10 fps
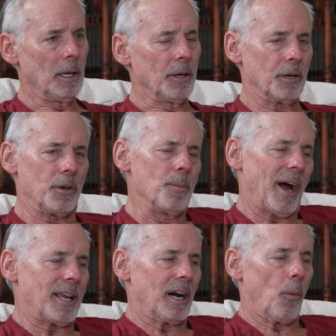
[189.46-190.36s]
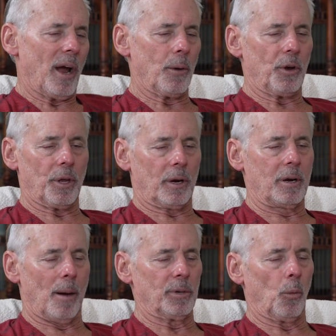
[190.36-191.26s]
You might get away with a
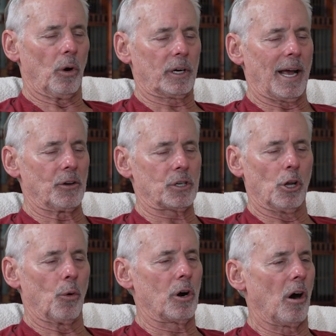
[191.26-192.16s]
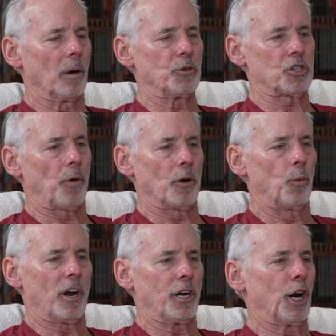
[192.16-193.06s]
couple of workouts, low carb, just
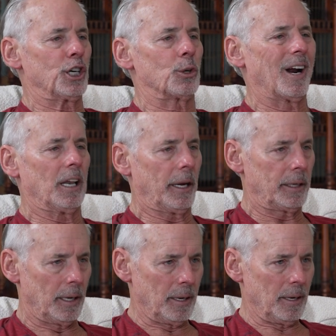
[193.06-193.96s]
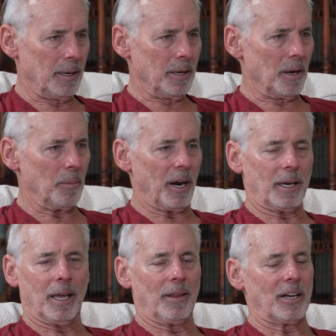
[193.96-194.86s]
running on adrenaline. Right. But
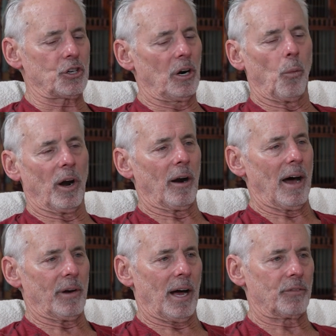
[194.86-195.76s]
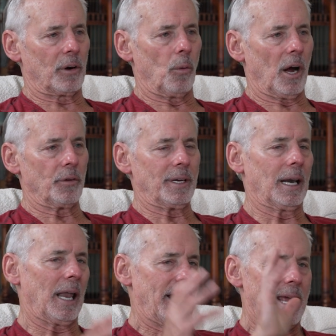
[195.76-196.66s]
again, that's going to wear out after a while. You
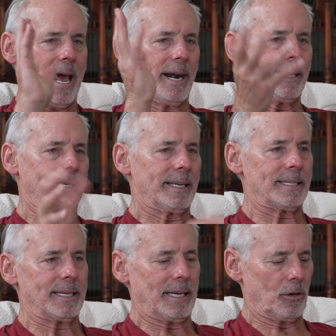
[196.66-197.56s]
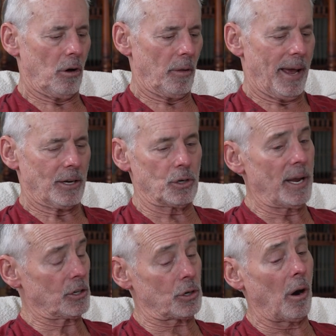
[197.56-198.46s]
get lightheaded and dizzy and all that. So
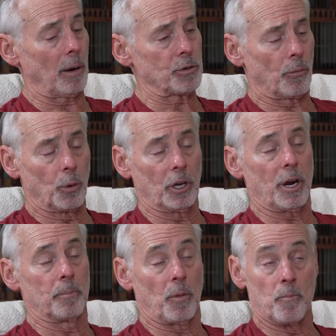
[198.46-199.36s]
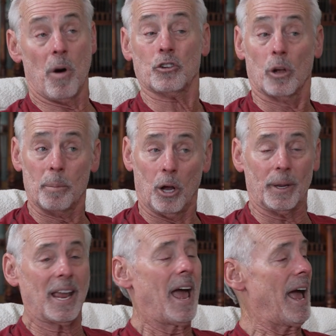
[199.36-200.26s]
yes, carbs are really muscle
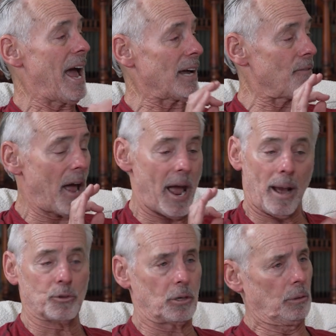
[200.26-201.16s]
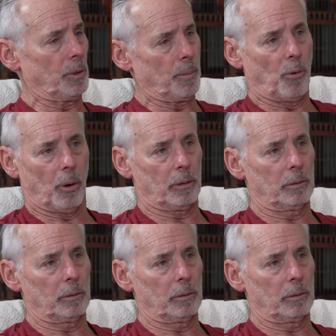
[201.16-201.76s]
building, absolutely important.